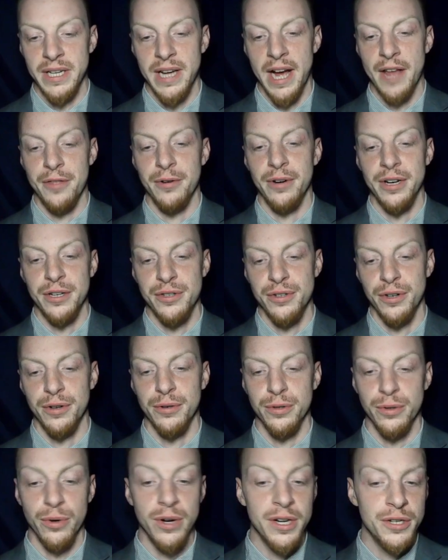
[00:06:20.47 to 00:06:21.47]
neither external
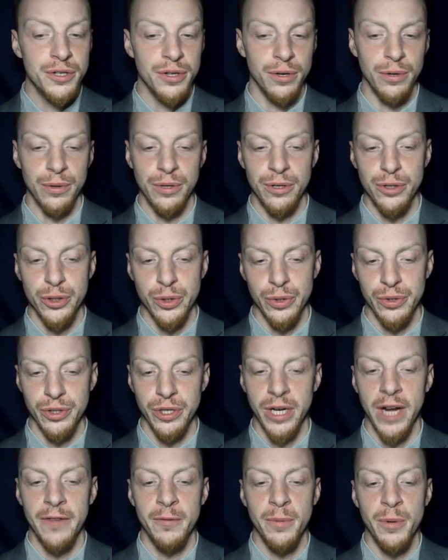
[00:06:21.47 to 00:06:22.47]
nor internal controls
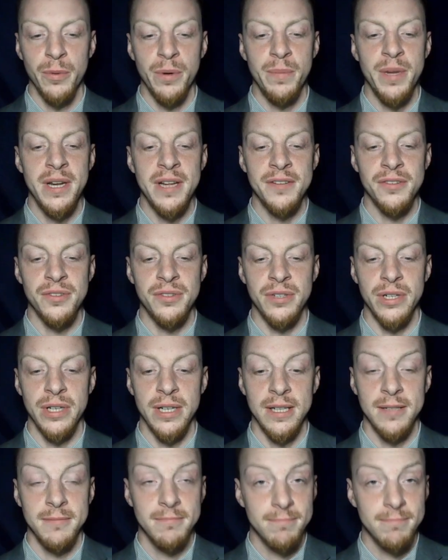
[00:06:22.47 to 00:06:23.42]
on government would be necessary.